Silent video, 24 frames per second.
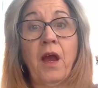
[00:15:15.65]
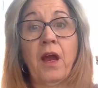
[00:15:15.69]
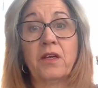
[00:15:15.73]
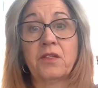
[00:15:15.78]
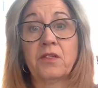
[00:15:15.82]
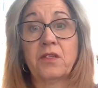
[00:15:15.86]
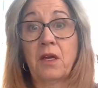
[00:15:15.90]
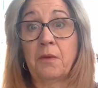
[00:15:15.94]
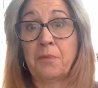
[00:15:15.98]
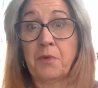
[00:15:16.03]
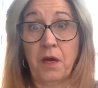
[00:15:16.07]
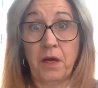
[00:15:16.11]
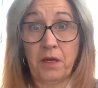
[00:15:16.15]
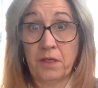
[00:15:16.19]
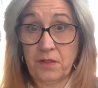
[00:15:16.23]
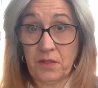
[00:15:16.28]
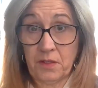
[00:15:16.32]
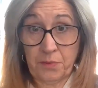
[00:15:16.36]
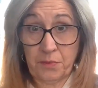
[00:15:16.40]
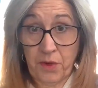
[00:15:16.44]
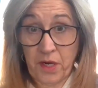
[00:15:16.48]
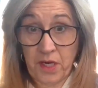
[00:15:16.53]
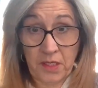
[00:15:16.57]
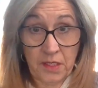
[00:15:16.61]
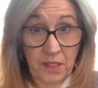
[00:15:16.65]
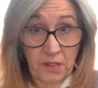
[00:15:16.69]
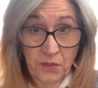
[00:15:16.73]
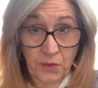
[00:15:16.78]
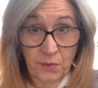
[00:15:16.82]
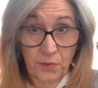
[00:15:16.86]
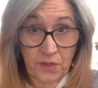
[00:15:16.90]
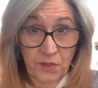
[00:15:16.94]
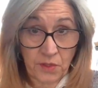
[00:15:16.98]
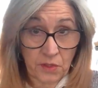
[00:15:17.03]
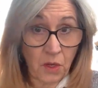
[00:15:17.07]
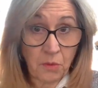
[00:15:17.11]
Our subconscious brain
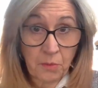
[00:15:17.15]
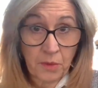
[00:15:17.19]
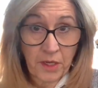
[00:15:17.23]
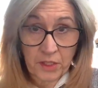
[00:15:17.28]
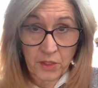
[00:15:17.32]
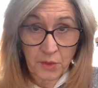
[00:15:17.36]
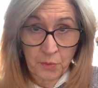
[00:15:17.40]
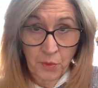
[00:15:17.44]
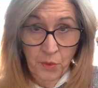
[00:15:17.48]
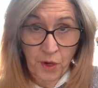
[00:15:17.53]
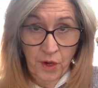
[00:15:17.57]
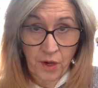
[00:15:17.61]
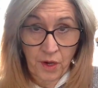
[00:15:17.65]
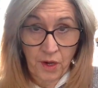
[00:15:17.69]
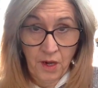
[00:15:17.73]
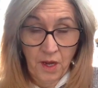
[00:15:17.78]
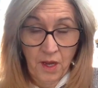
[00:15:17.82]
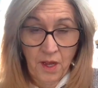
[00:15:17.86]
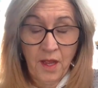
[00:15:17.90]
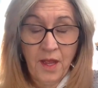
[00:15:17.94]
deals with so much more.